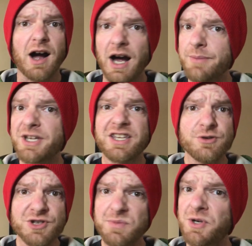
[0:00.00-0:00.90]
I'm a
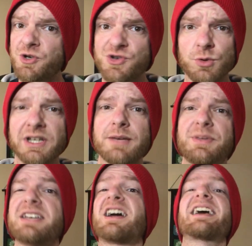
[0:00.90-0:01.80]
huge spiritual
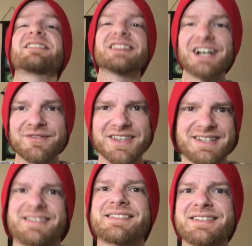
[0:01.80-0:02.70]
hippie and I love
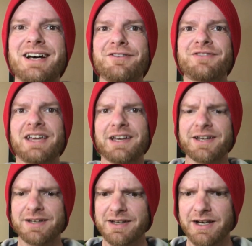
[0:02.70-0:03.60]
this stuff.
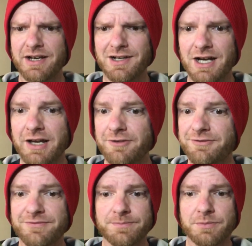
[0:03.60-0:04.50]
And
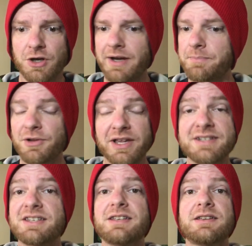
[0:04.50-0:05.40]
I've got
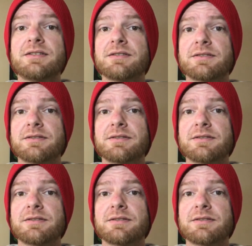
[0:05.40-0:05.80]
plenty